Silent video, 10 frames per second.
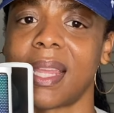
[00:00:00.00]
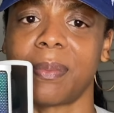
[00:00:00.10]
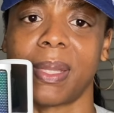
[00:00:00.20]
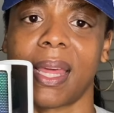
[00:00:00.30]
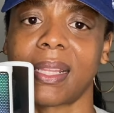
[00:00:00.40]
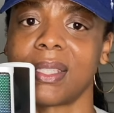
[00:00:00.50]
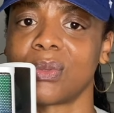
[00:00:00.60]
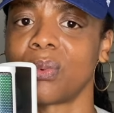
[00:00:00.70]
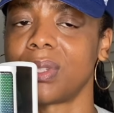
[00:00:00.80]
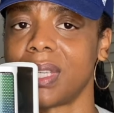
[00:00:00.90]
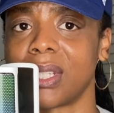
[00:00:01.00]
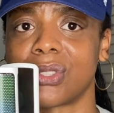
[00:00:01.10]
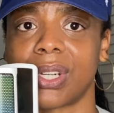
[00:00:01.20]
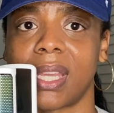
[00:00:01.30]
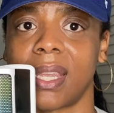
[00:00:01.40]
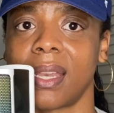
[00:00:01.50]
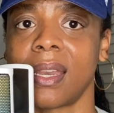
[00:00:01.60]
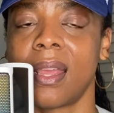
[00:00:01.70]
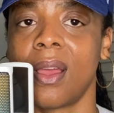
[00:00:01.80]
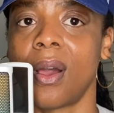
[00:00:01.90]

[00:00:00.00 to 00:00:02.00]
and they'd be like these really intricate